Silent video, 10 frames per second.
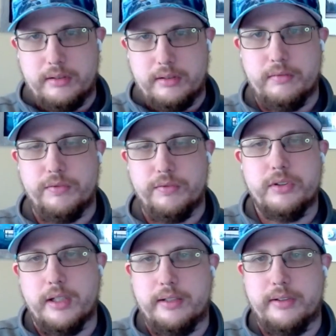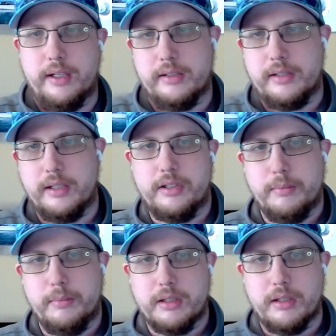visualize that tends to
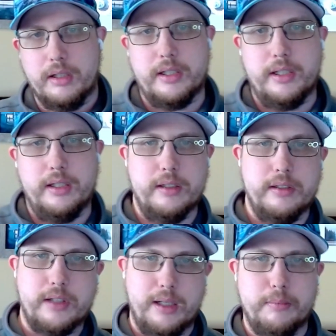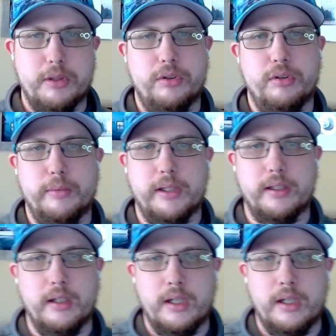be clunky and time consuming,